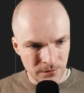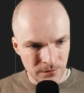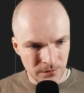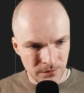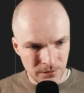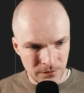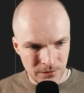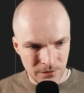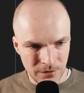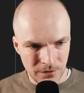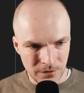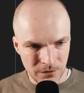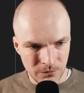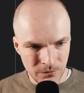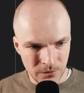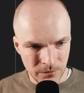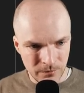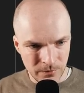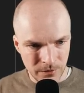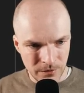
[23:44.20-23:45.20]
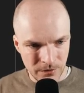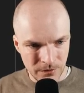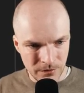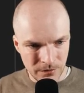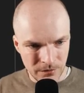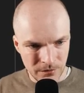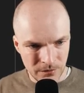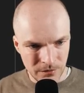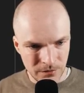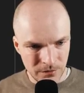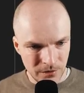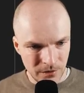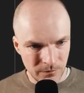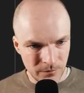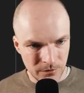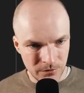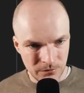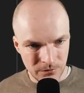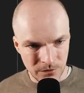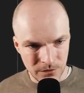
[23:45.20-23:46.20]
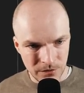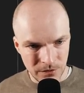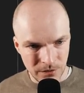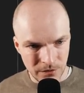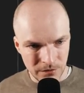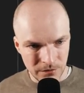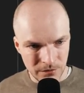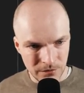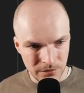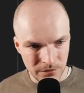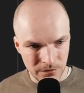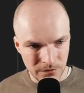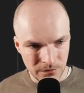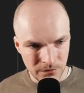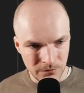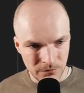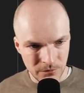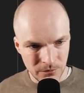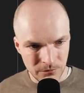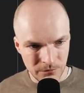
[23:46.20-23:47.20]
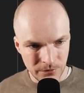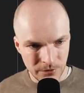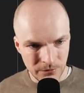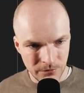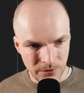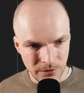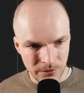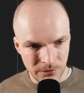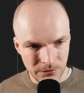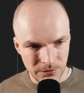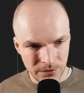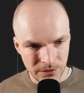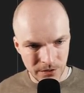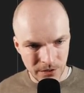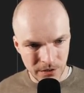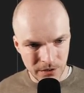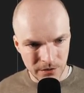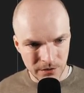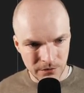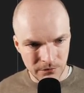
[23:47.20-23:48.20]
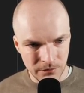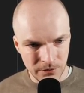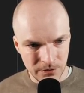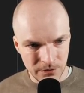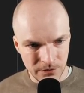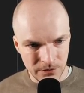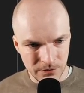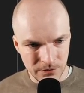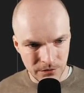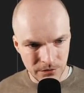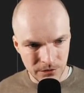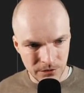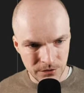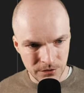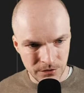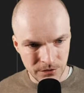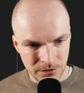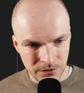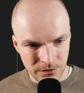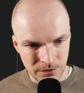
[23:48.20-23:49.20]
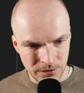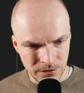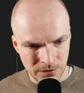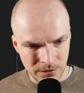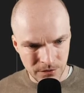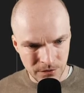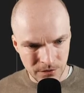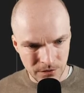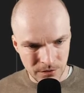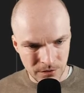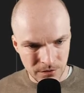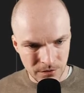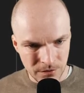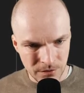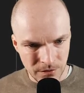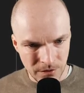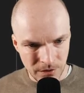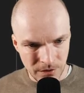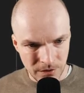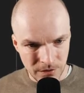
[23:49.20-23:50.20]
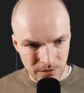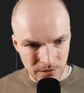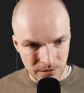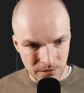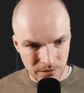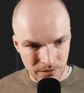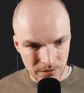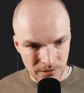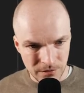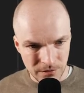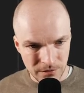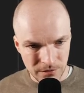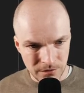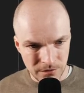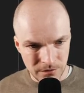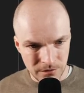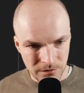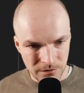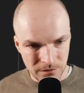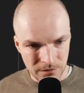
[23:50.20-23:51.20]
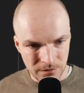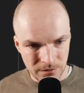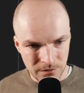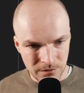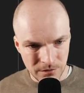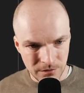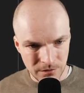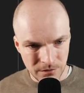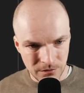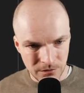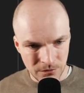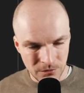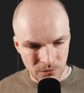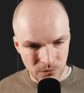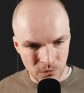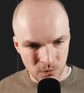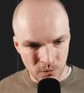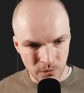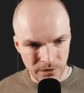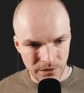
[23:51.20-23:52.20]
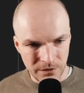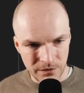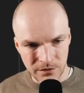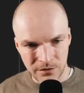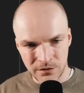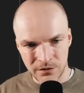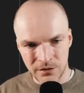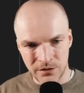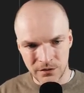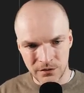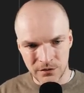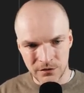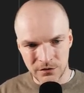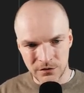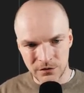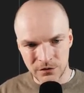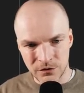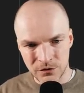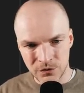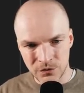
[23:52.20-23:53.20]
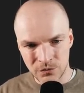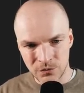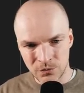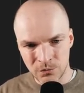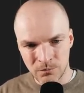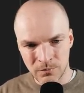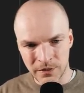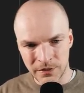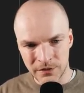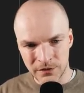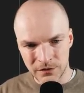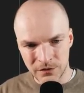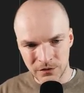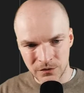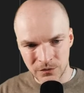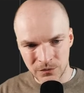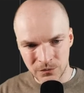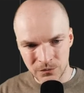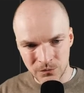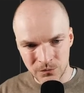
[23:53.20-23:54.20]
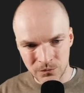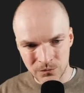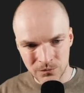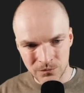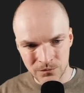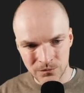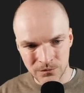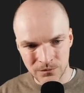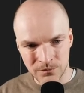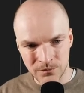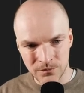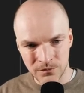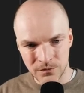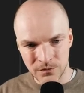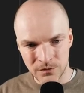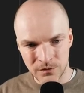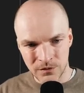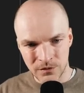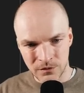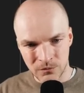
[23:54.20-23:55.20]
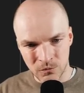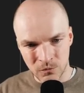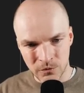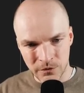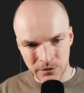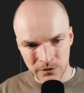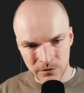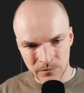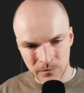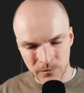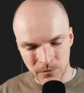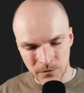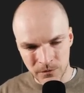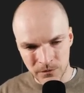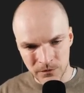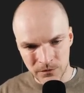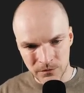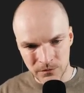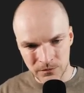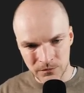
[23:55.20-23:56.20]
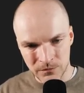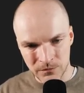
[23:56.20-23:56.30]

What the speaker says: let's say it will be the same as recycler, so it will require recycling research, and width is 2 by 2. Work spot,